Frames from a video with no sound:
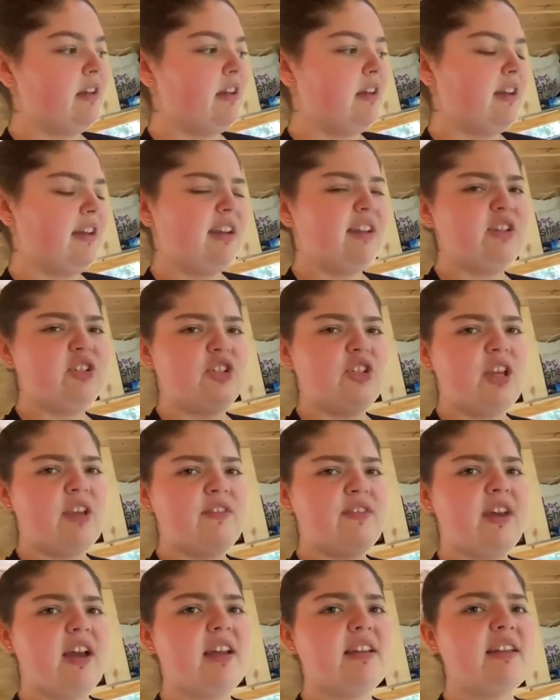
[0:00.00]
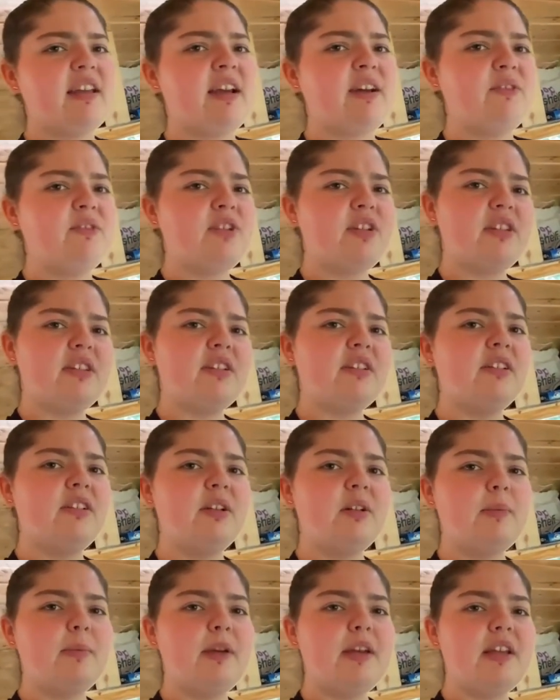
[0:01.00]
and shave that down just a
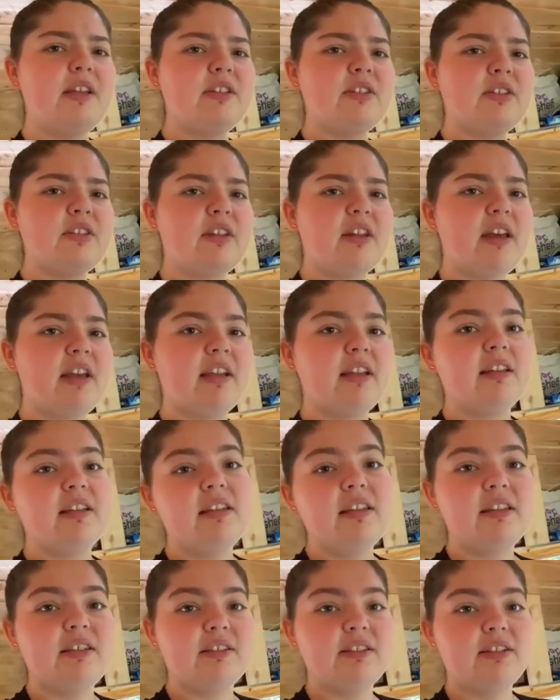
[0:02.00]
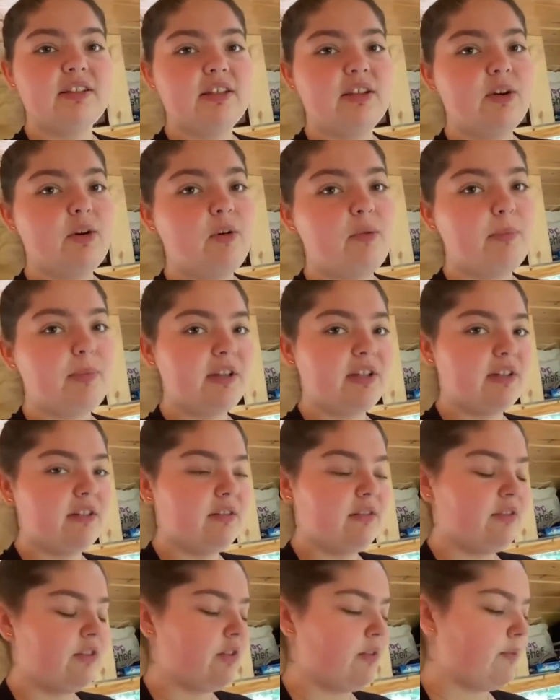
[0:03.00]
little bit so that I can easily open
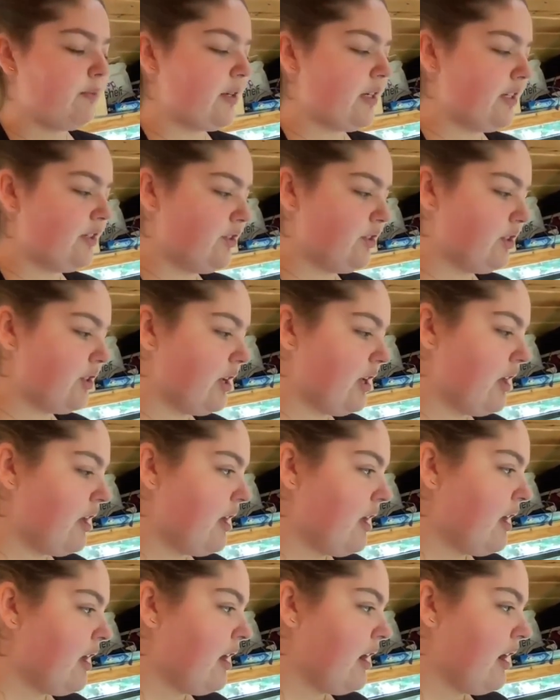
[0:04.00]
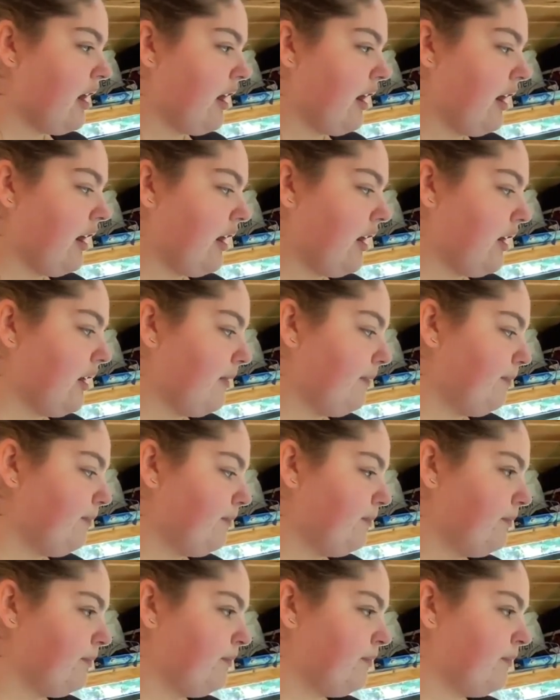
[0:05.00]
the fridge.
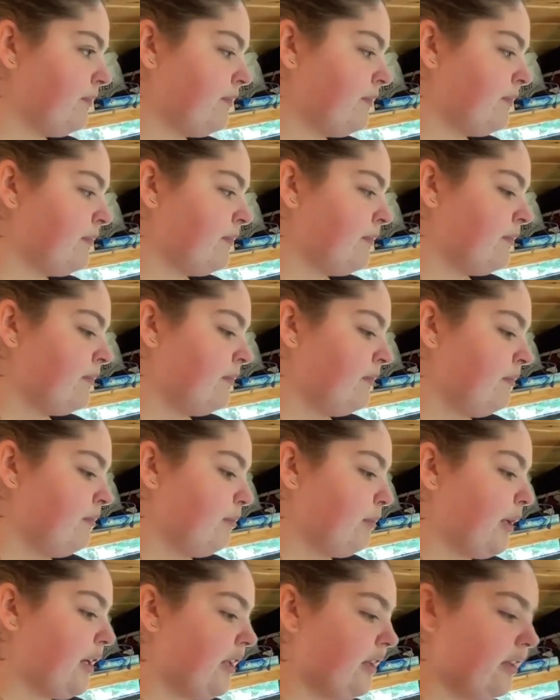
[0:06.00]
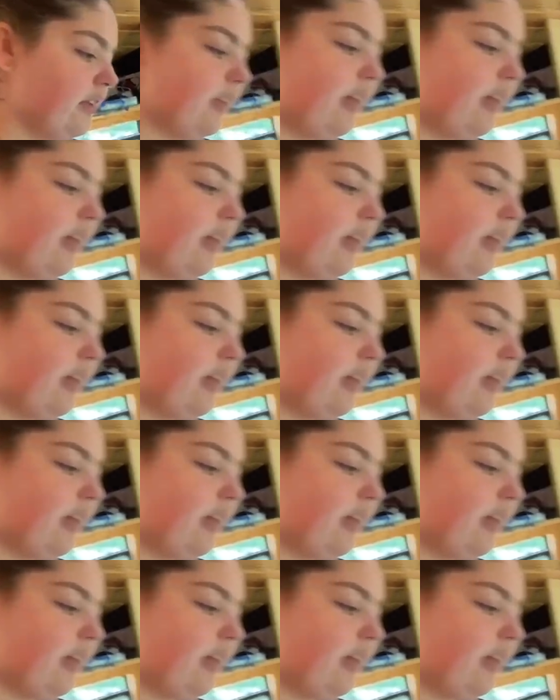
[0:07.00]
But other than